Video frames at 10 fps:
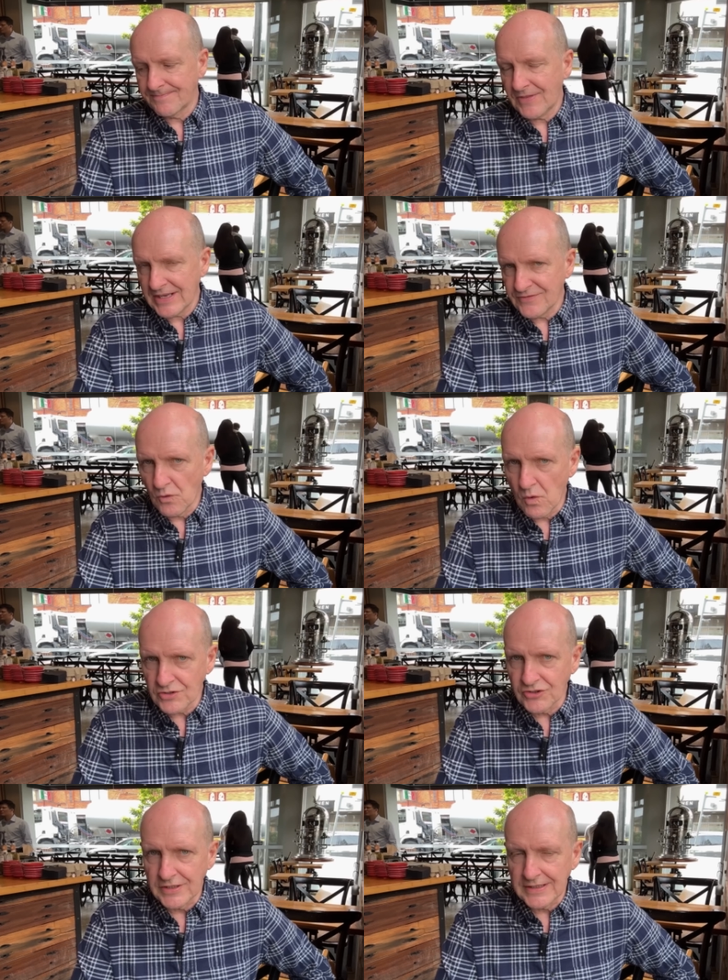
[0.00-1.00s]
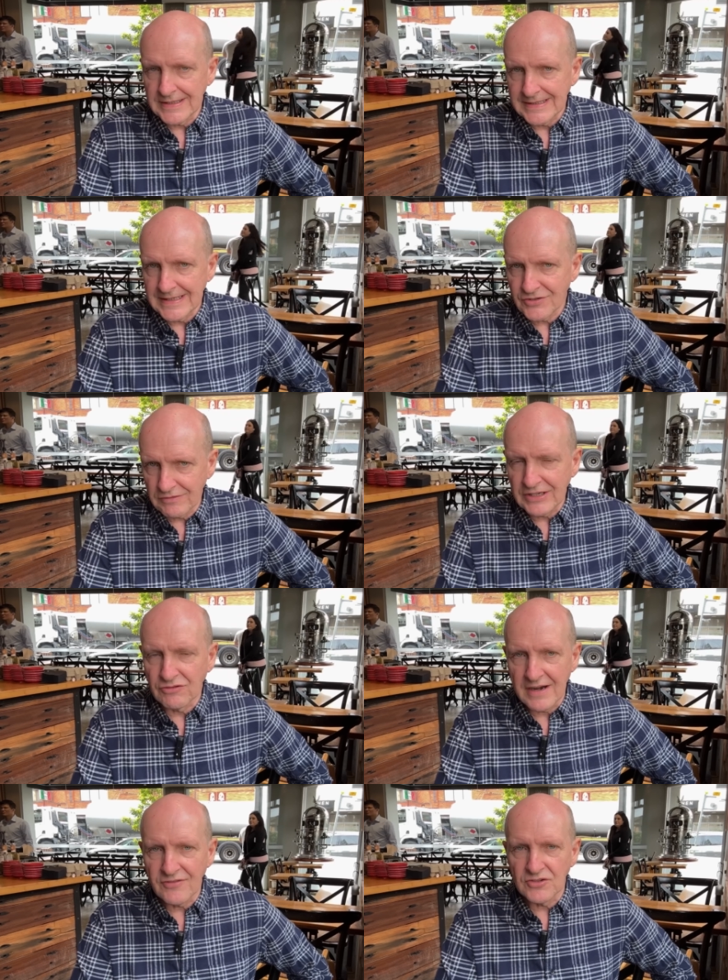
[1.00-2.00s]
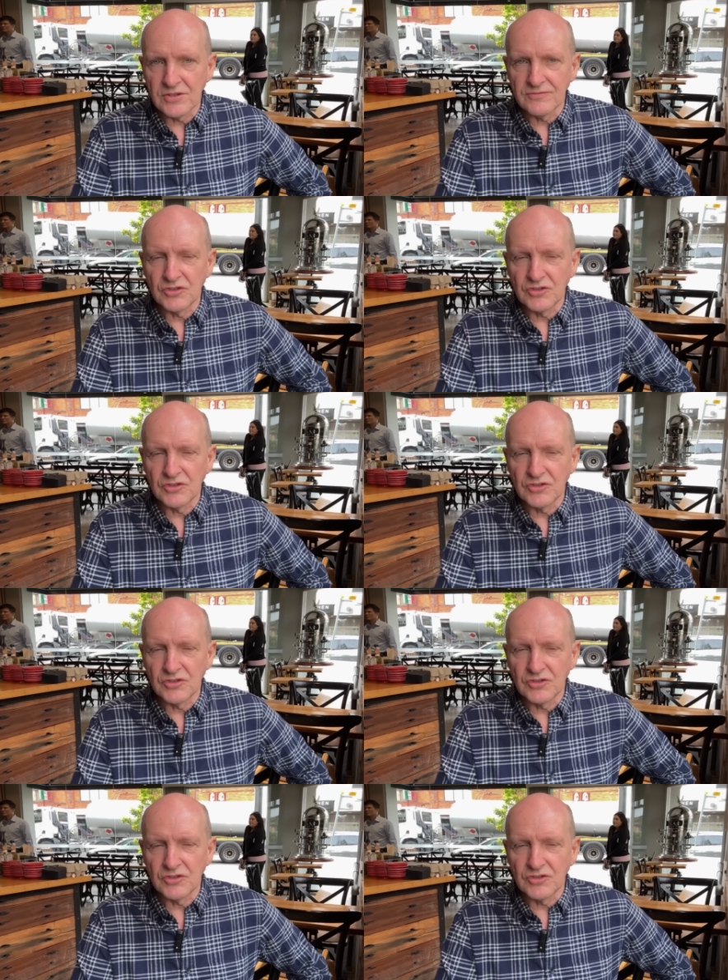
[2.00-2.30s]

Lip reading: Thanks for watching. It's really great that you've